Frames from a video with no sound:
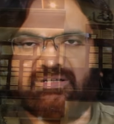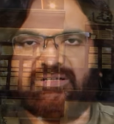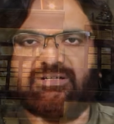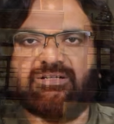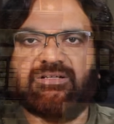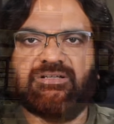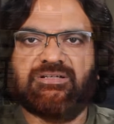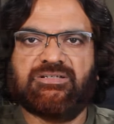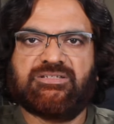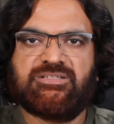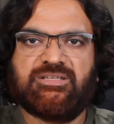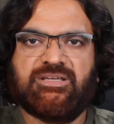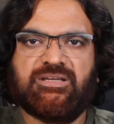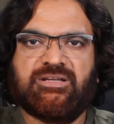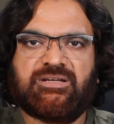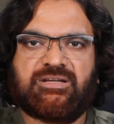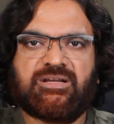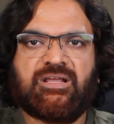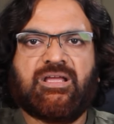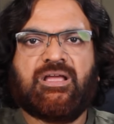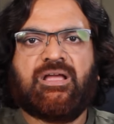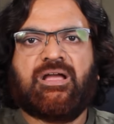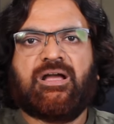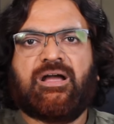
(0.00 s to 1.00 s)
and see it.
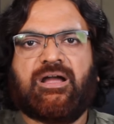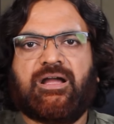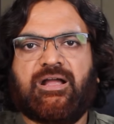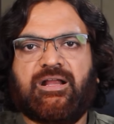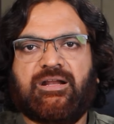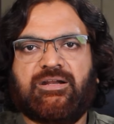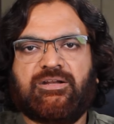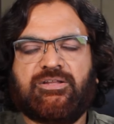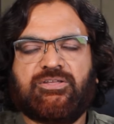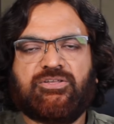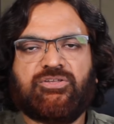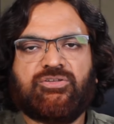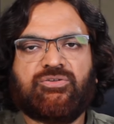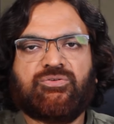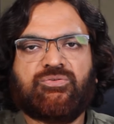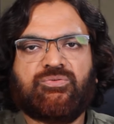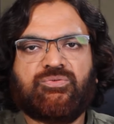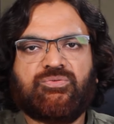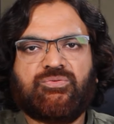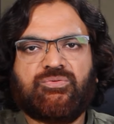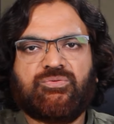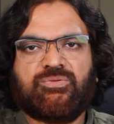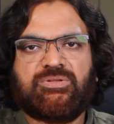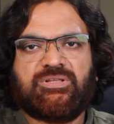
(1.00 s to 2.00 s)
And
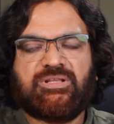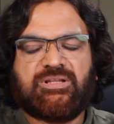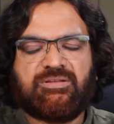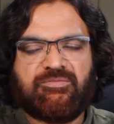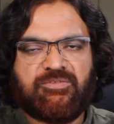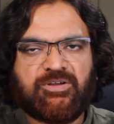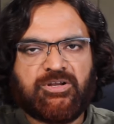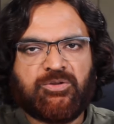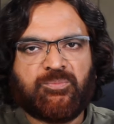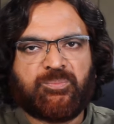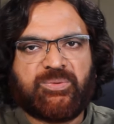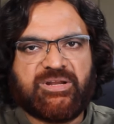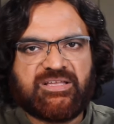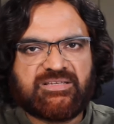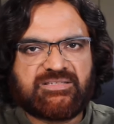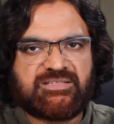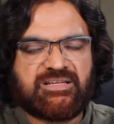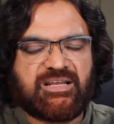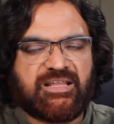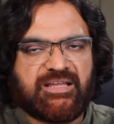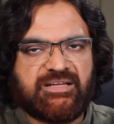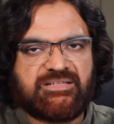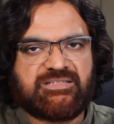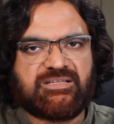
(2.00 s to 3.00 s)
when you place
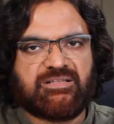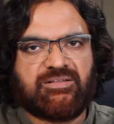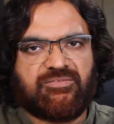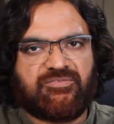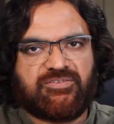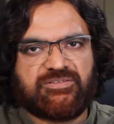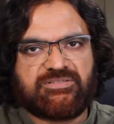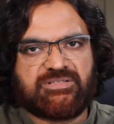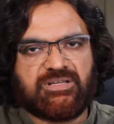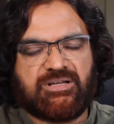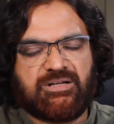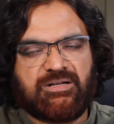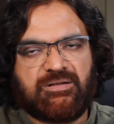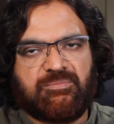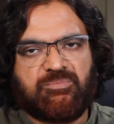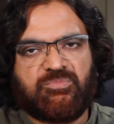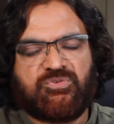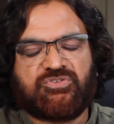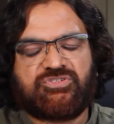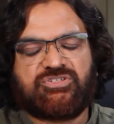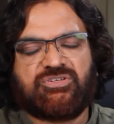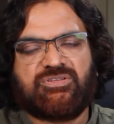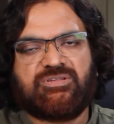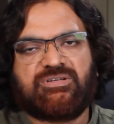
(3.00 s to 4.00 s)
the lights on the facade,
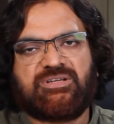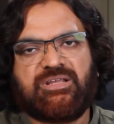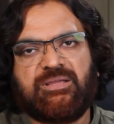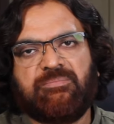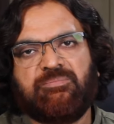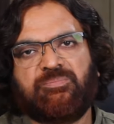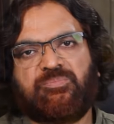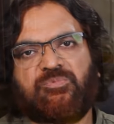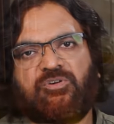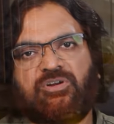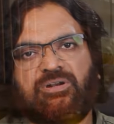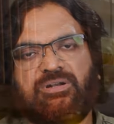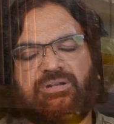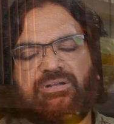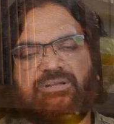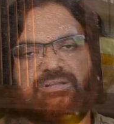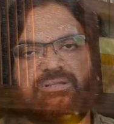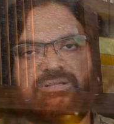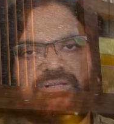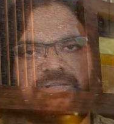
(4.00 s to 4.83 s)
most of the time, what